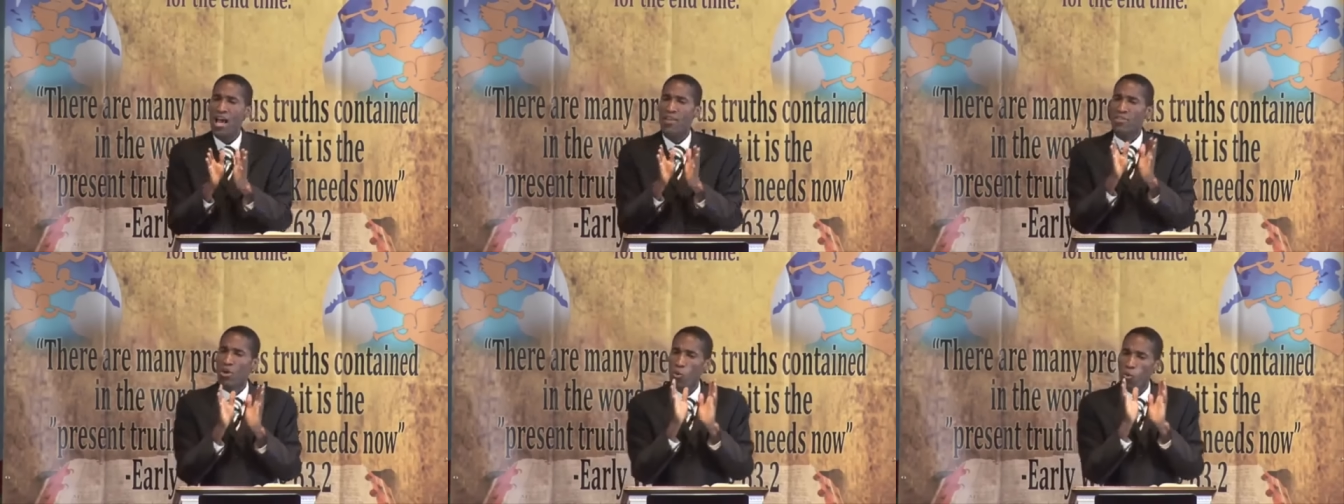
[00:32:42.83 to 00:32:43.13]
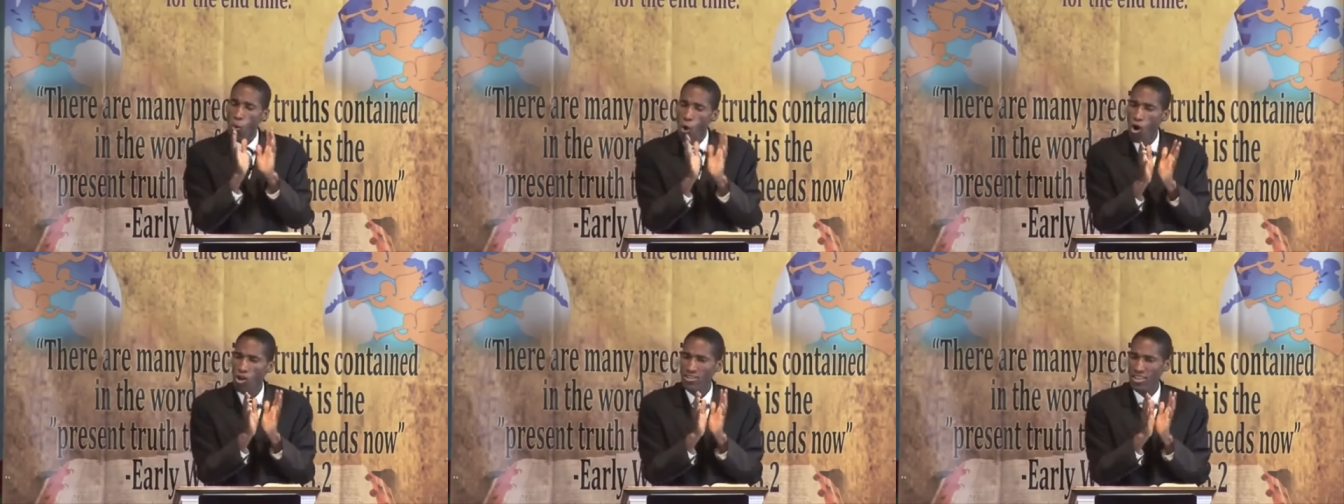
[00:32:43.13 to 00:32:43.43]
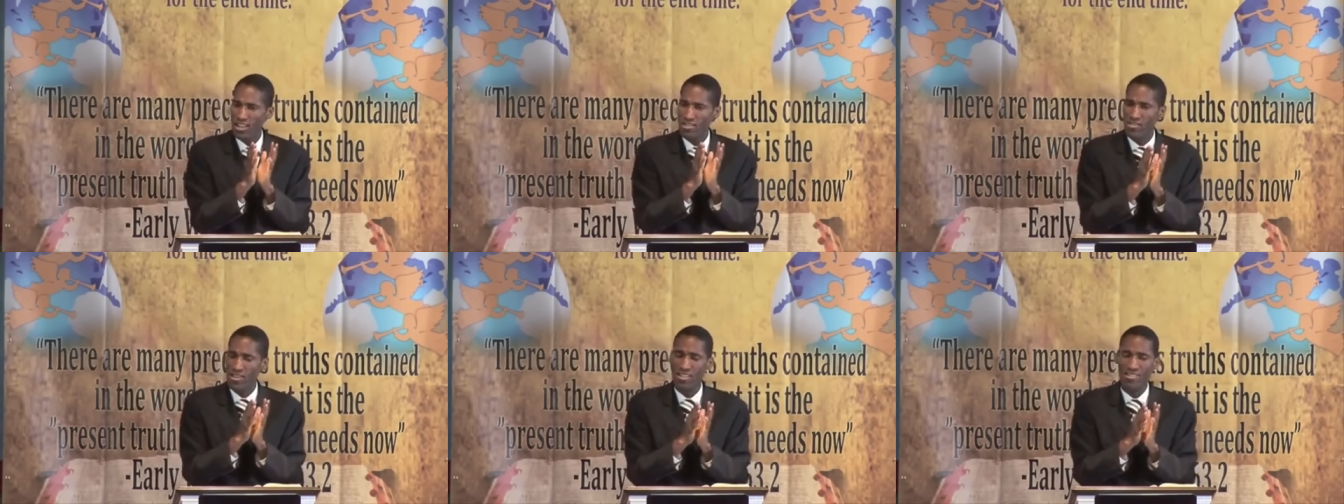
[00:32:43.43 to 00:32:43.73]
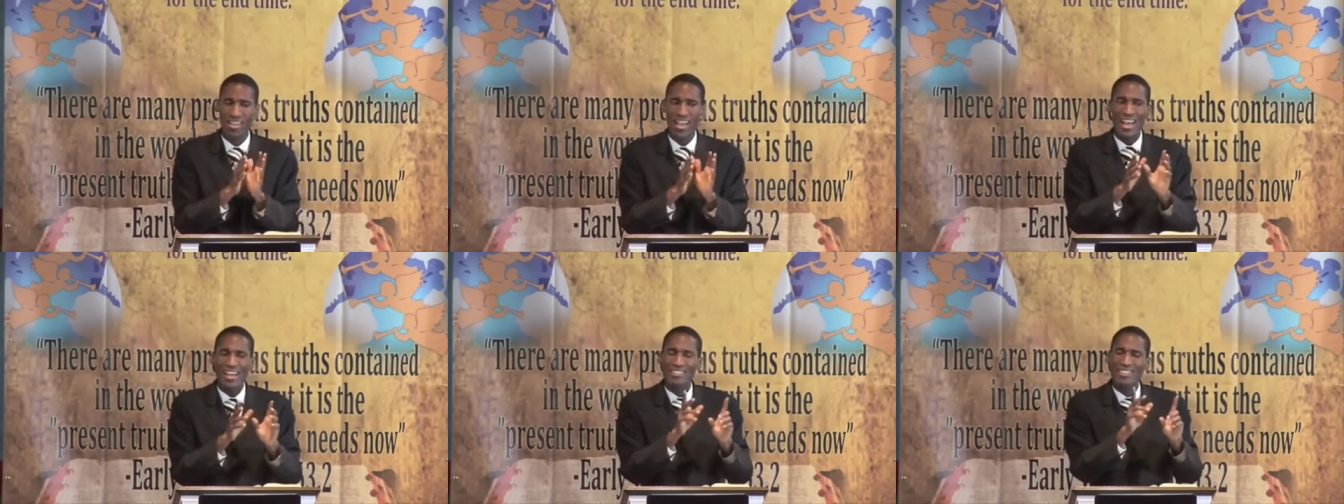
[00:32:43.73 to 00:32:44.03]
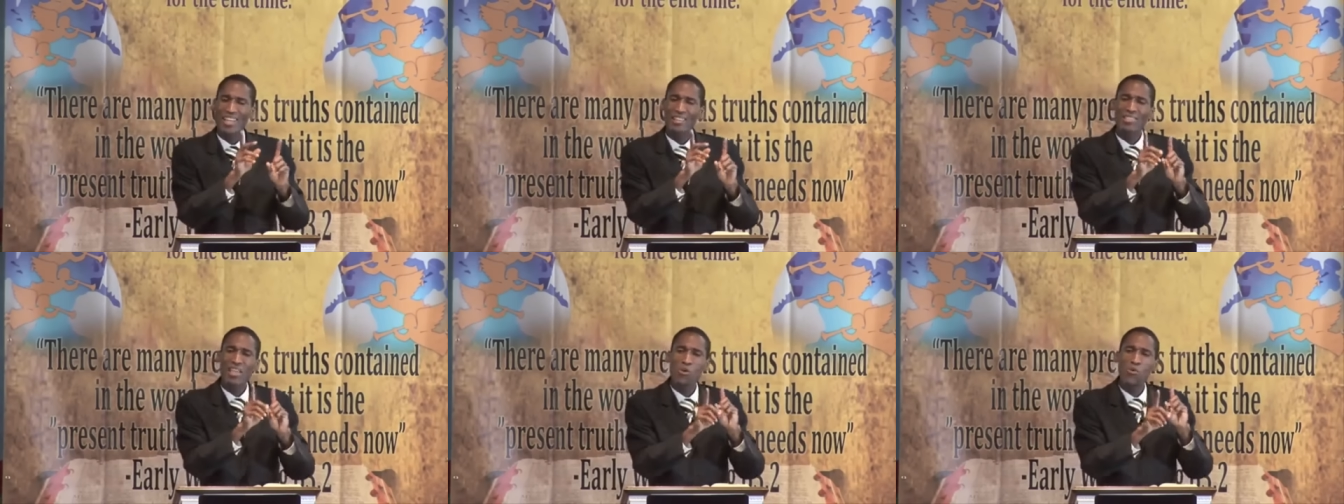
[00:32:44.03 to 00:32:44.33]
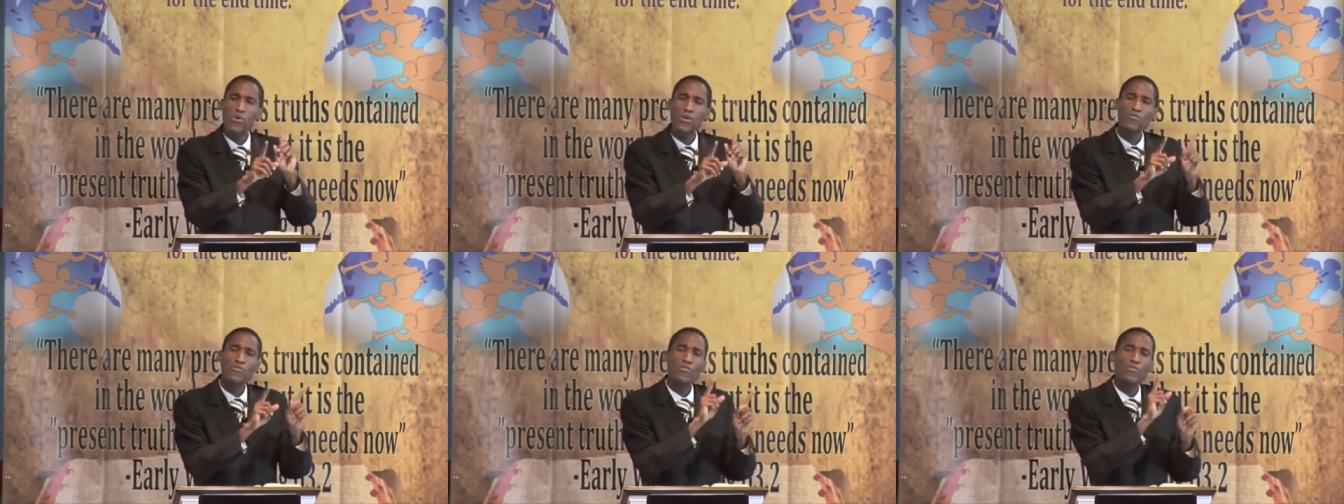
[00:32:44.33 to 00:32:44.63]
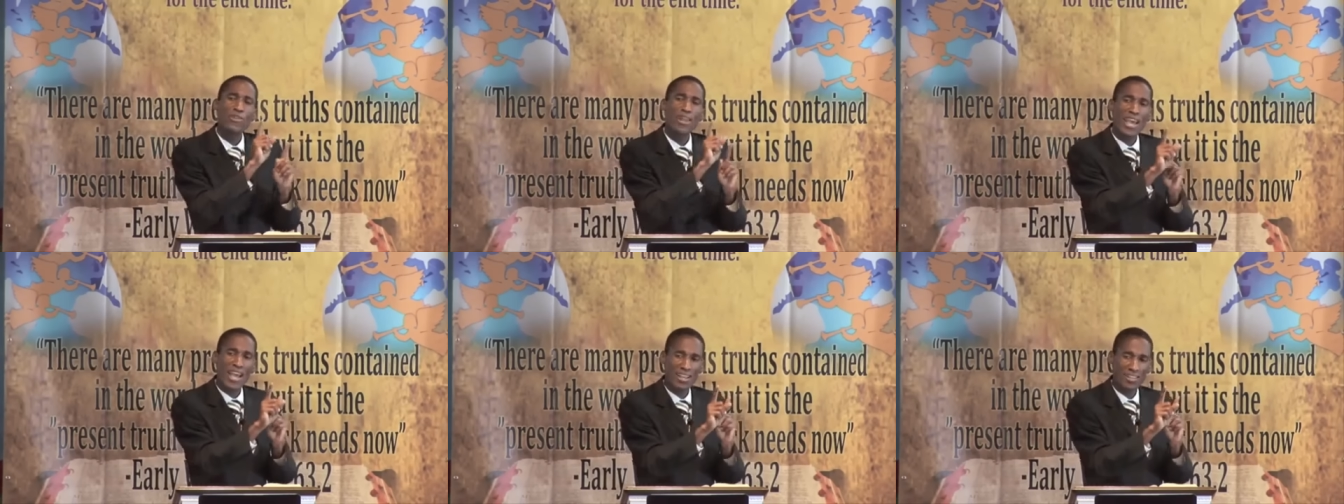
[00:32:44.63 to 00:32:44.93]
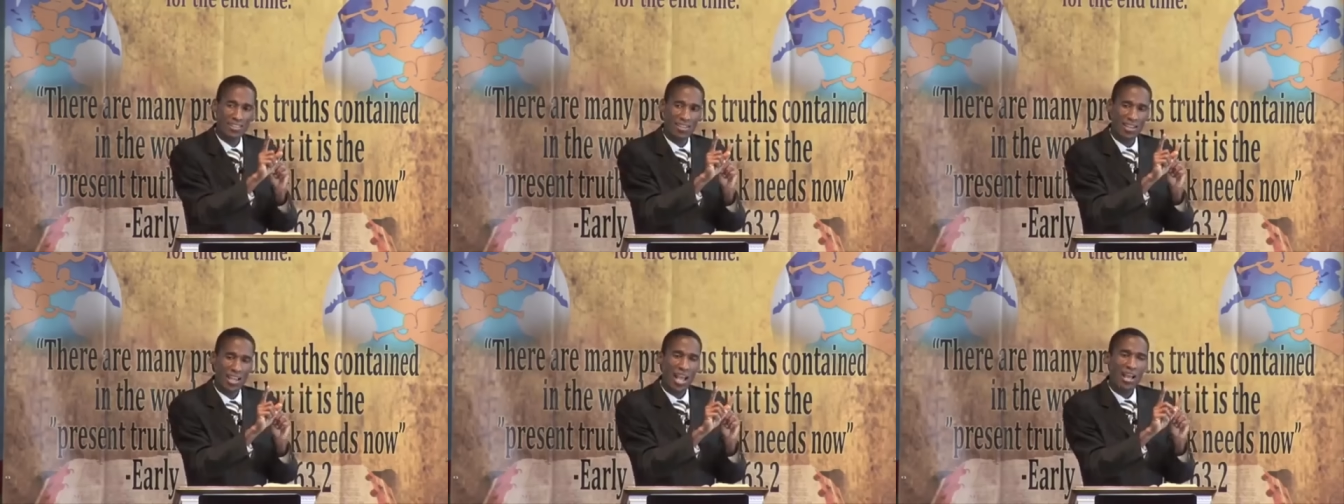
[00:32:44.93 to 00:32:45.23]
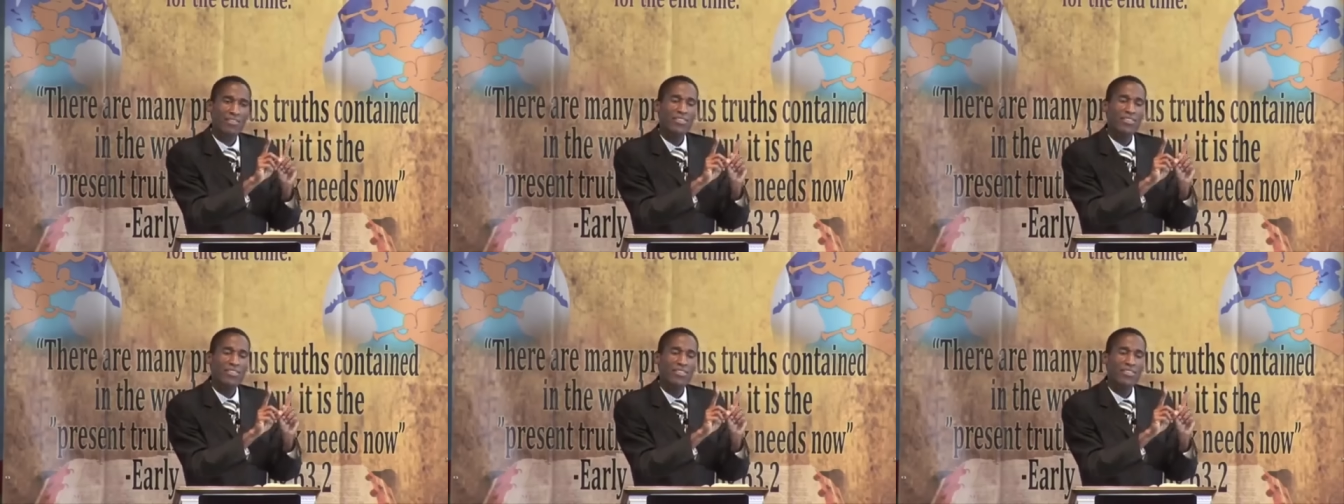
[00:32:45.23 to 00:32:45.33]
the world and saints, did they reflect